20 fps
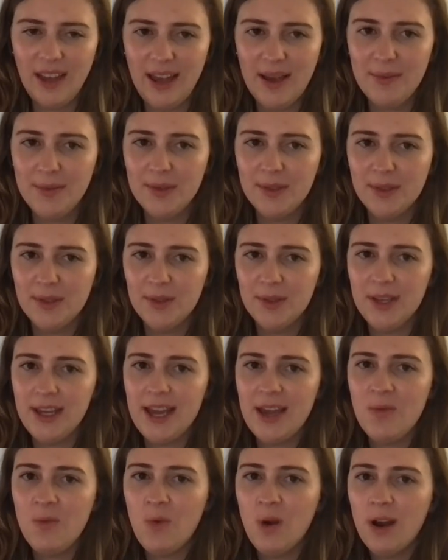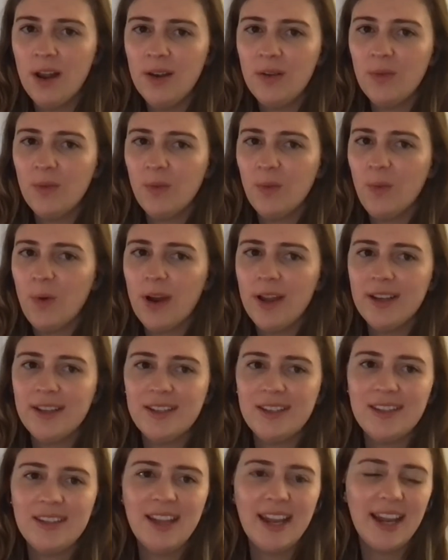Absolutely. And what what
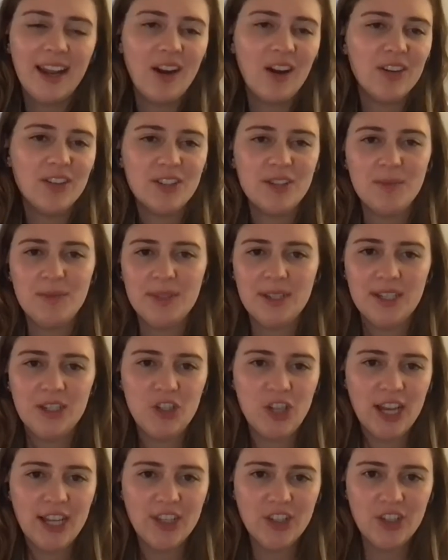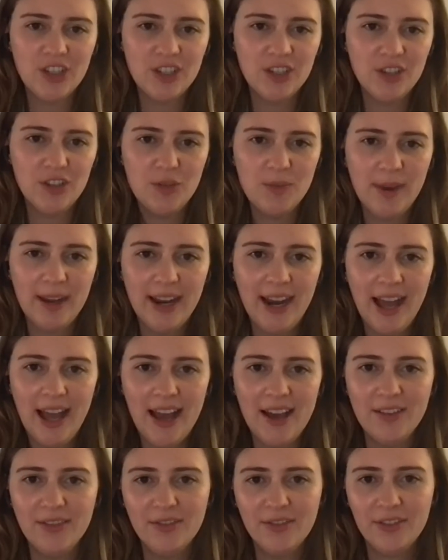like are some suggestions you might
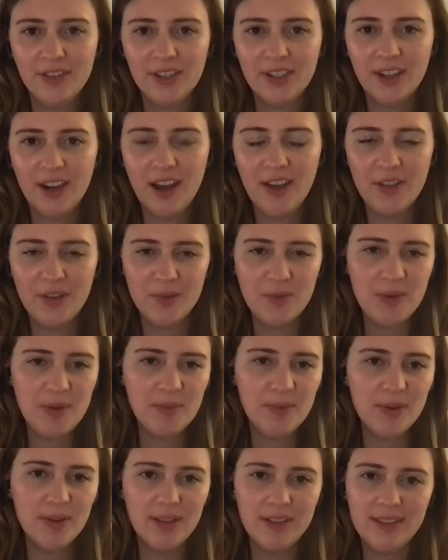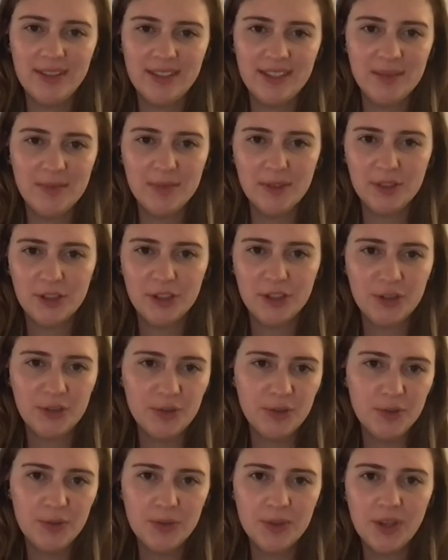have for other people in similar
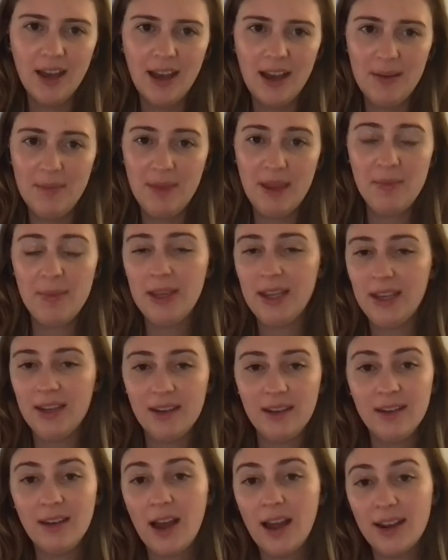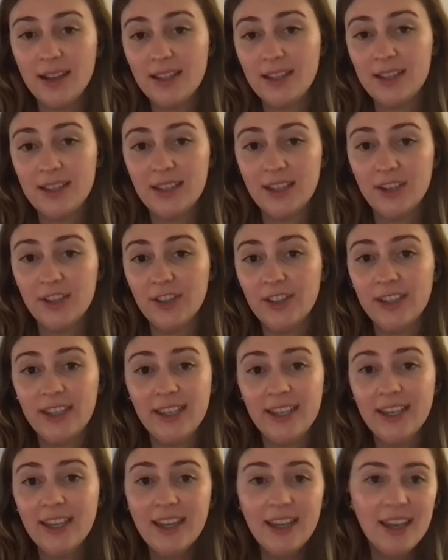shoes? Uh, maybe not
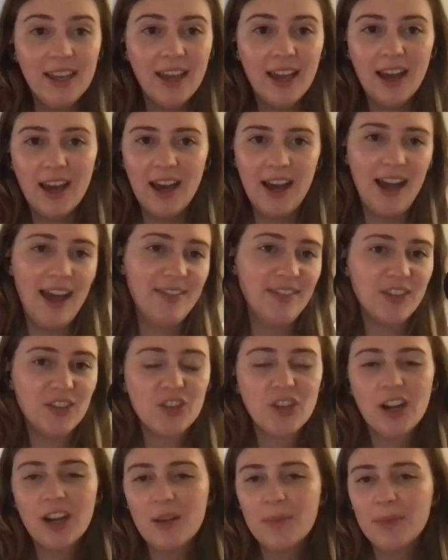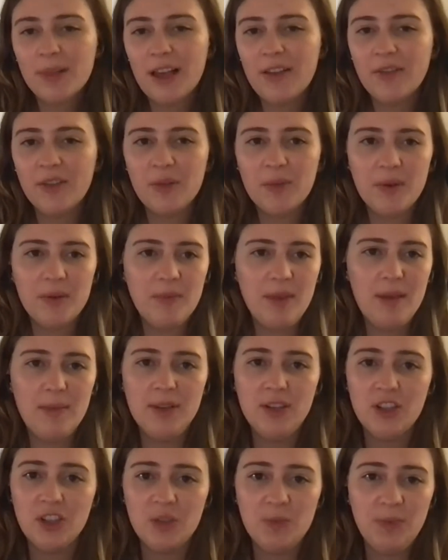necessarily uh, at the startup level, but
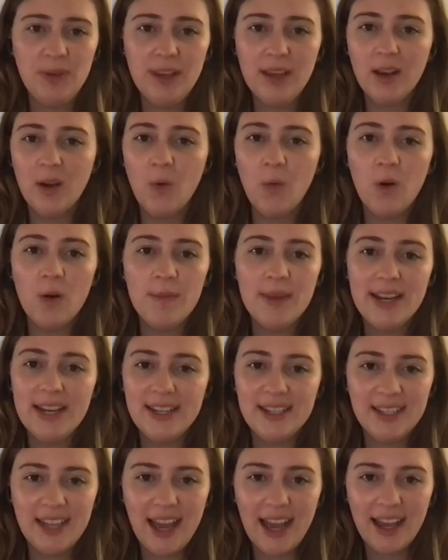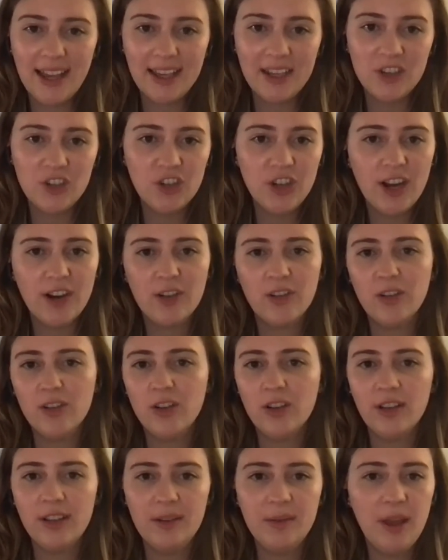maybe just being a woman in tech in
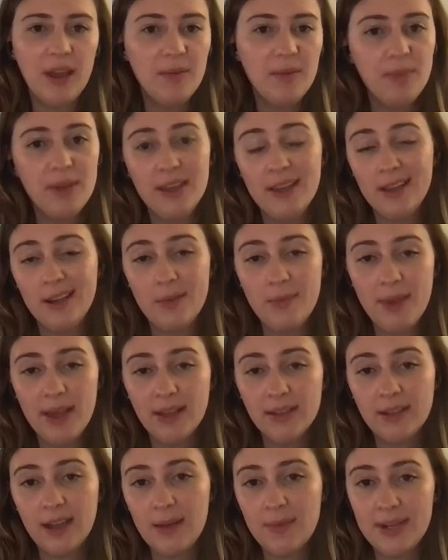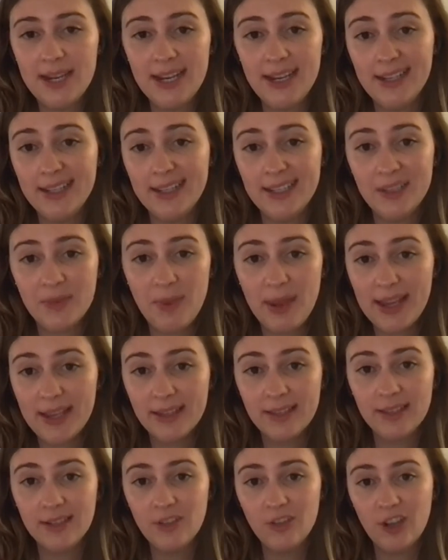general and, and being in a male dominated
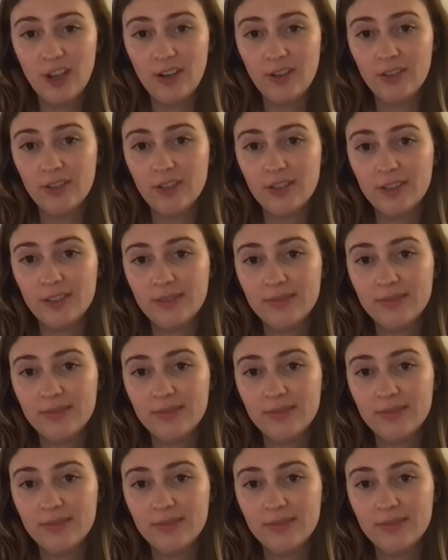space in general.